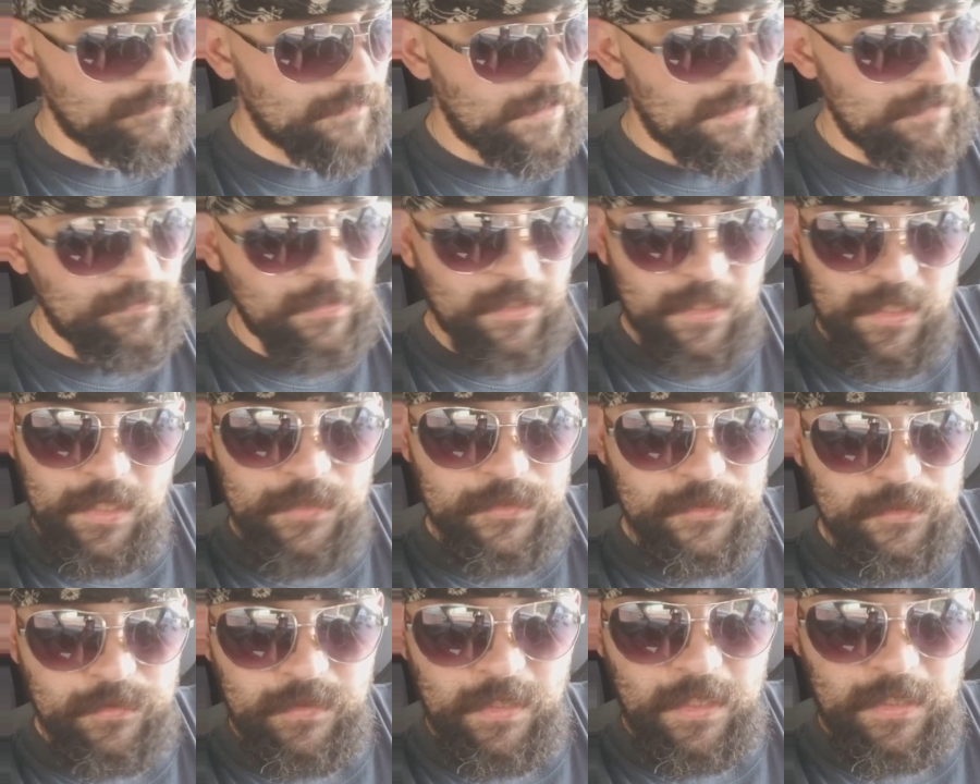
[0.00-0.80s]
mean
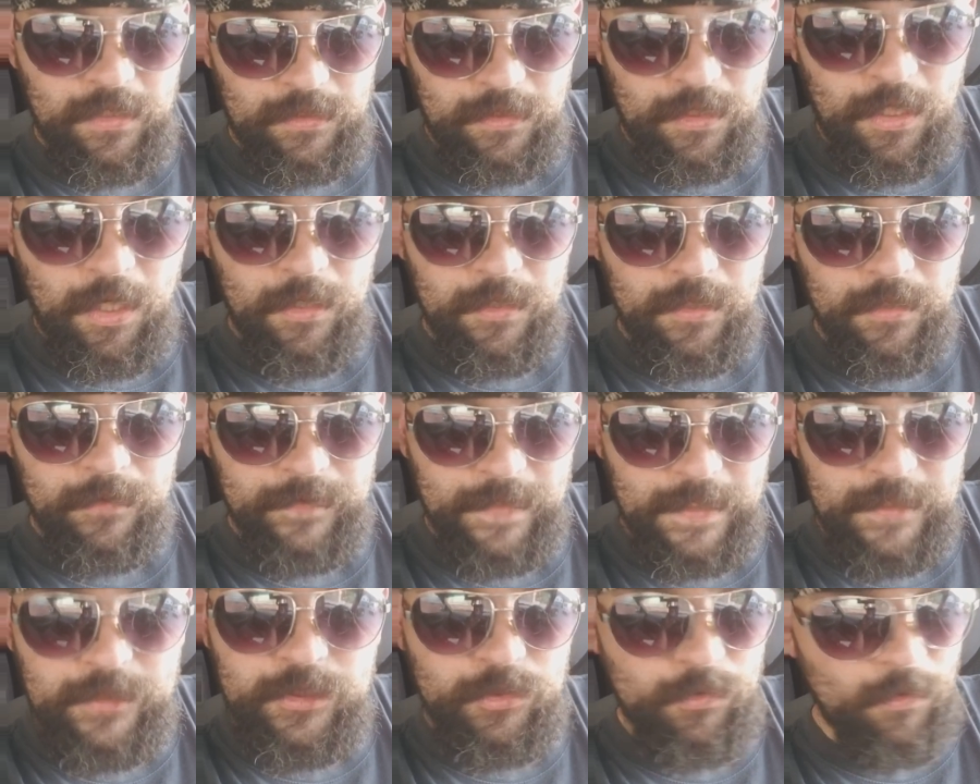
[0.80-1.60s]
because you got a lawyer
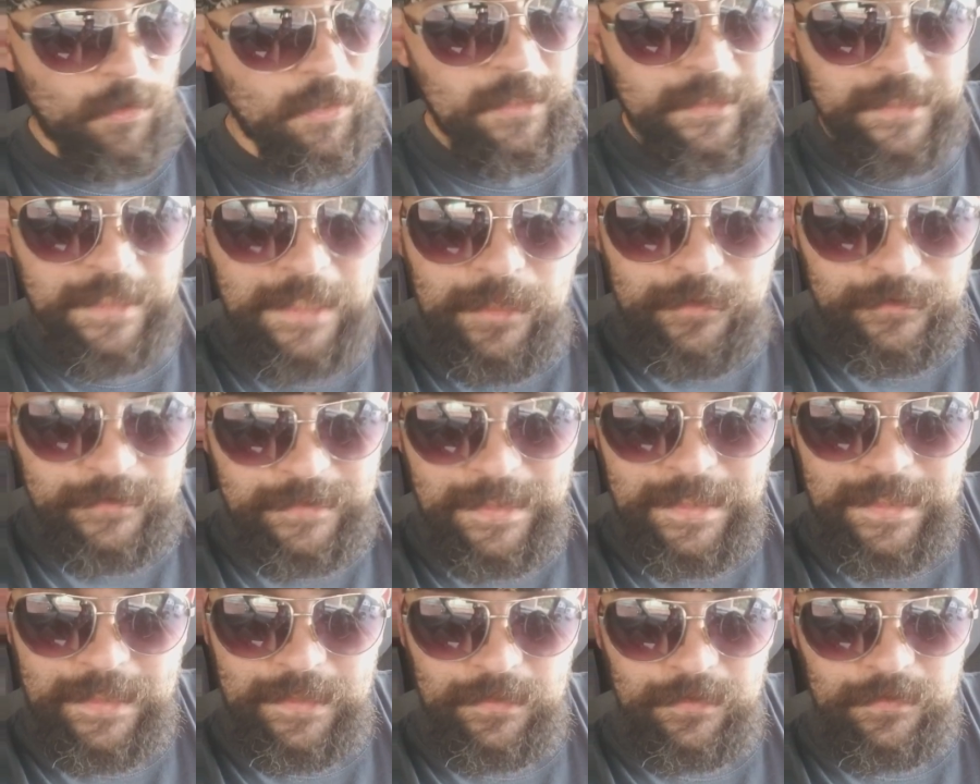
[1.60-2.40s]
that you are
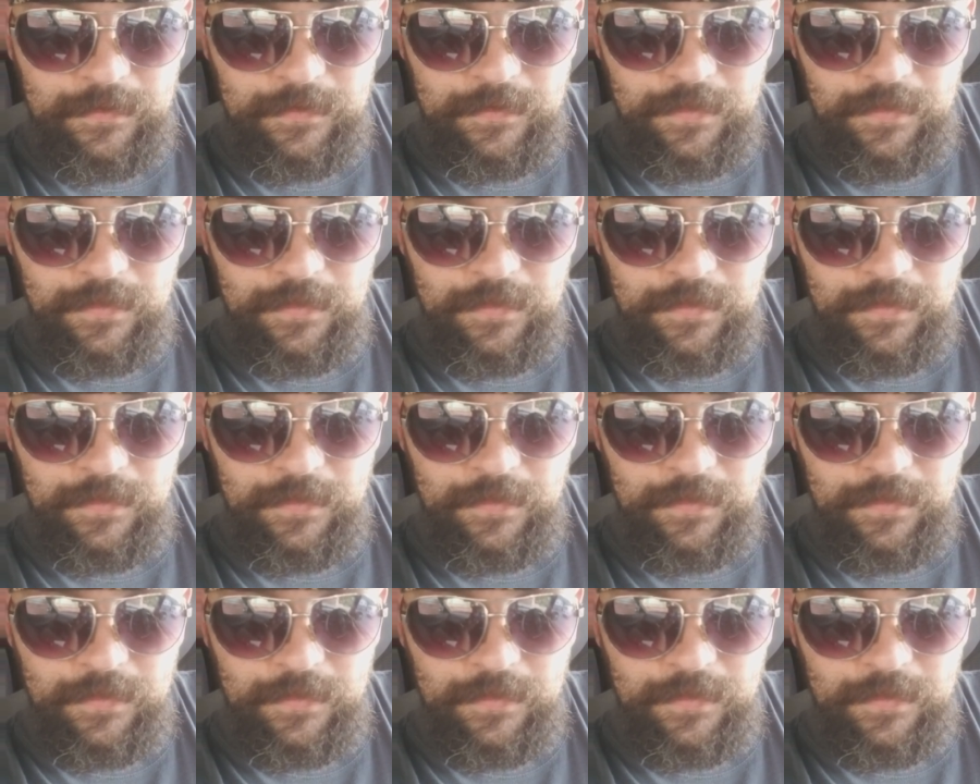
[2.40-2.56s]
guilty.